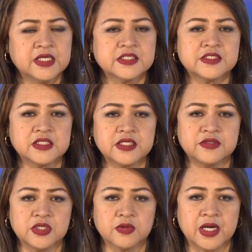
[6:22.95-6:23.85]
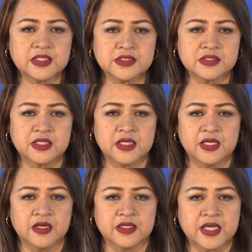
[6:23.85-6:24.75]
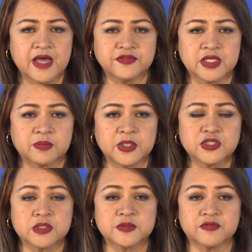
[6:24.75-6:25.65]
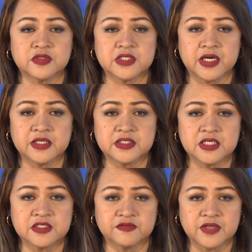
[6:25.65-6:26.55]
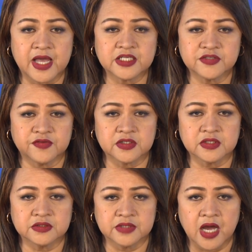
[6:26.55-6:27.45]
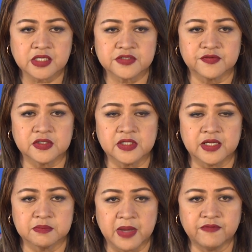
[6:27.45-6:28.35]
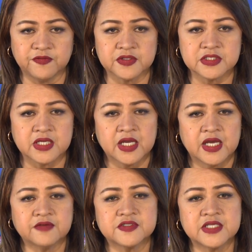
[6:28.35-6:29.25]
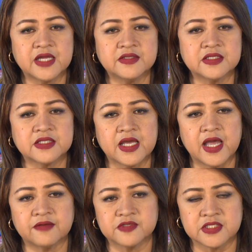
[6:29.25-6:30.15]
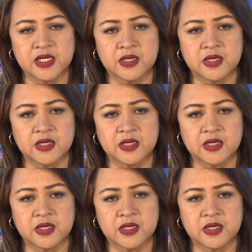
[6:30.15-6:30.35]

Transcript: Still in the U.S., Catholic bishops of the Diocese of Nashville, Knoxville, and Memphis have said that they have set